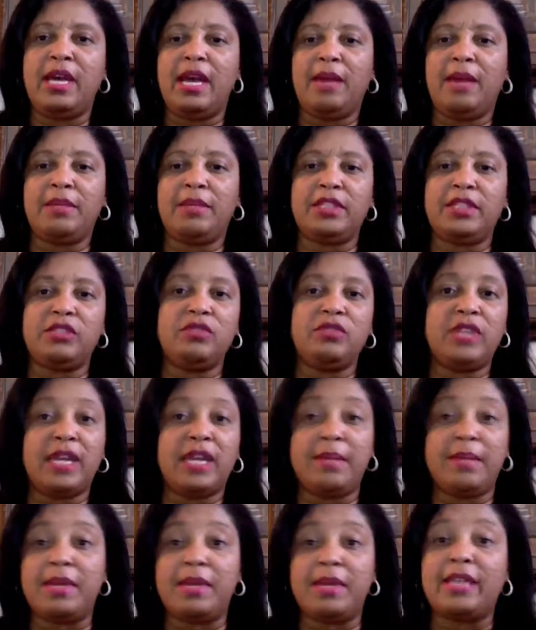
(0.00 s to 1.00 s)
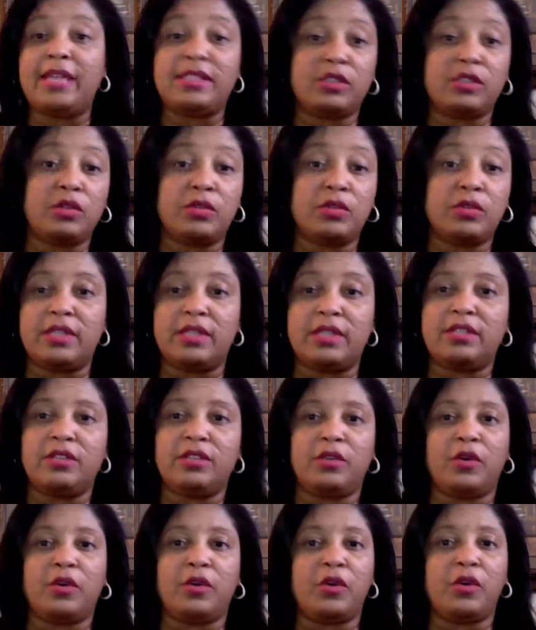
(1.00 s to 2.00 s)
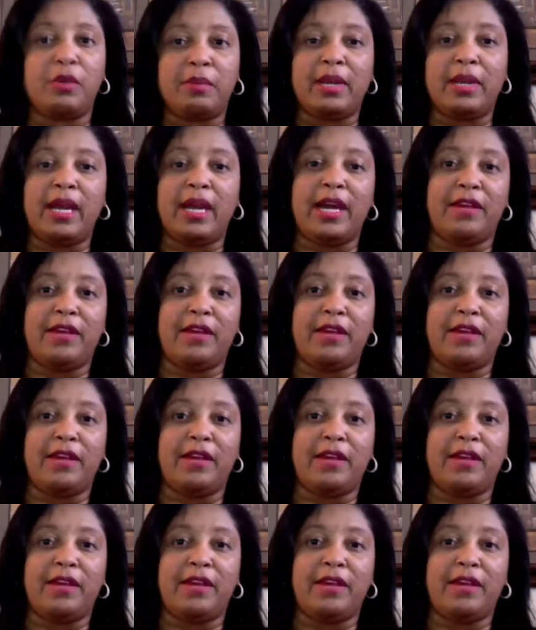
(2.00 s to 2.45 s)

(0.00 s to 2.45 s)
I mean, you name it, I sold it. Herbalife,